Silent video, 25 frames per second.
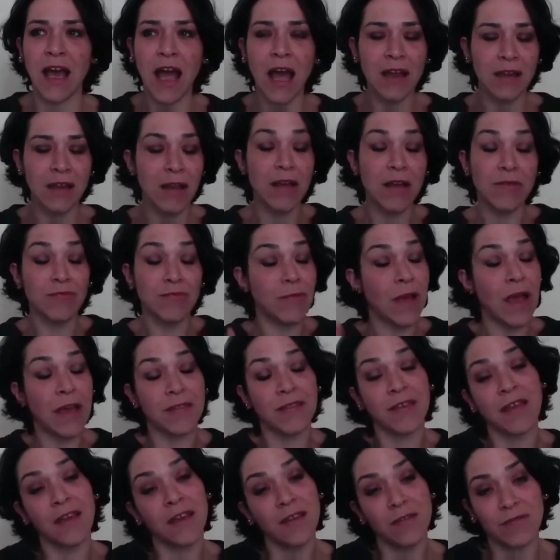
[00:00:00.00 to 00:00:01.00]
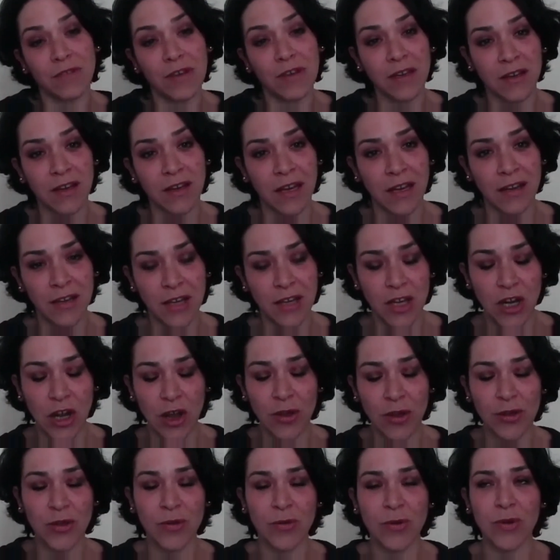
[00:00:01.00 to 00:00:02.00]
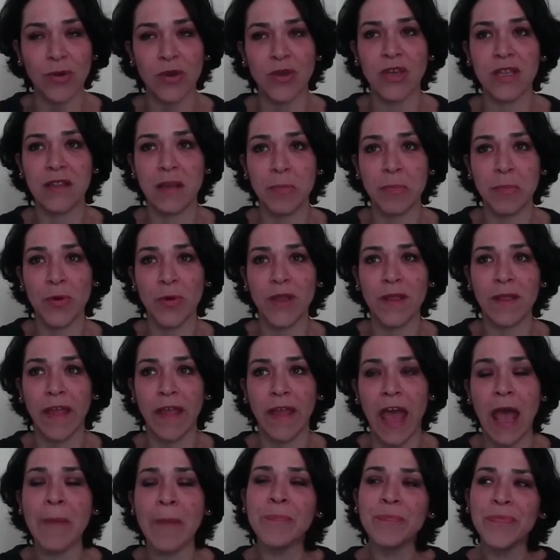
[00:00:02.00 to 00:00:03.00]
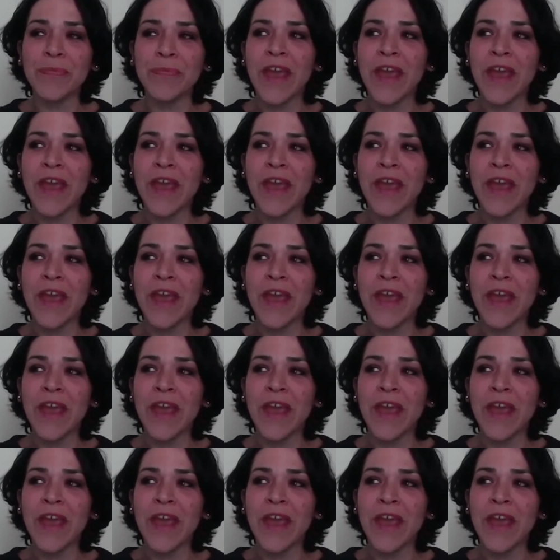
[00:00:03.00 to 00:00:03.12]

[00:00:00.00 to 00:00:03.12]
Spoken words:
I think you know, you hit the point there.